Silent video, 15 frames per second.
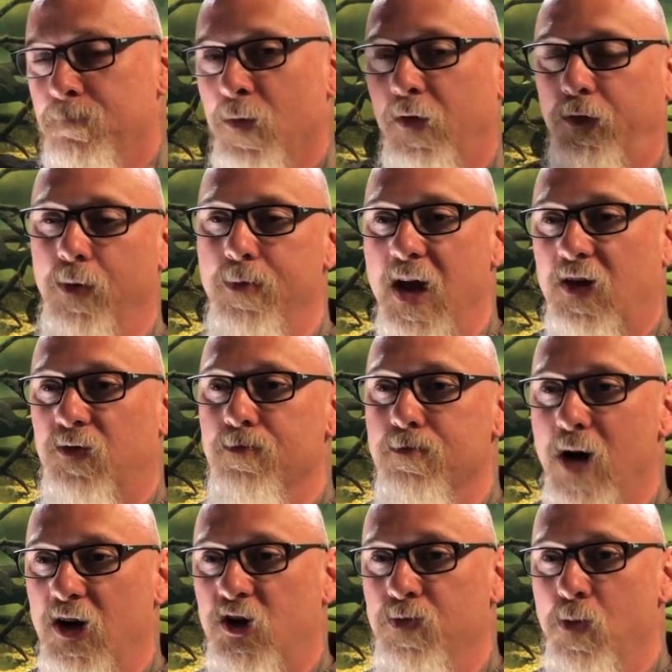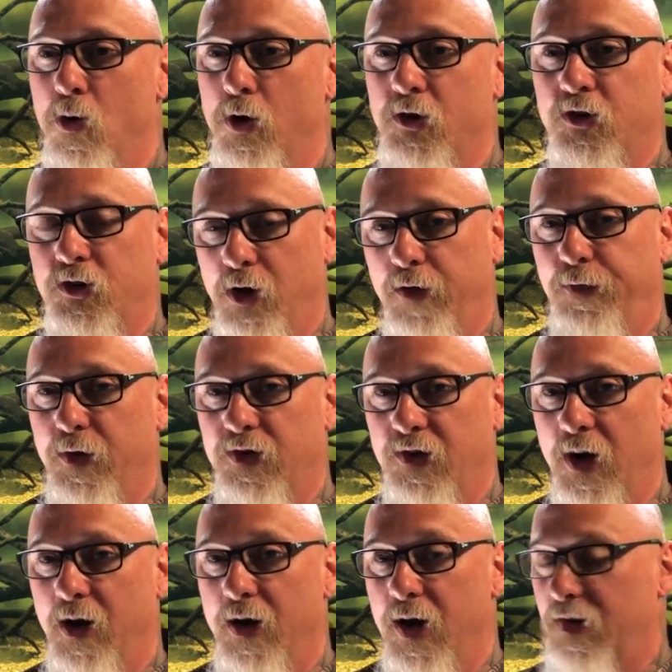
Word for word: So it makes much more surface area.